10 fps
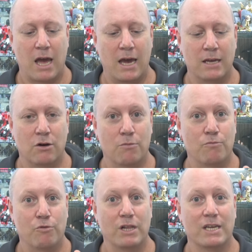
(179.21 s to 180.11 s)
and
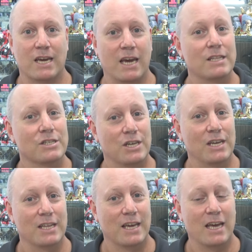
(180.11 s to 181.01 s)
I'm really keen to
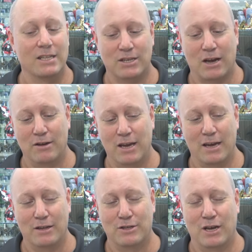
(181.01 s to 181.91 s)
see it again. So yeah, it's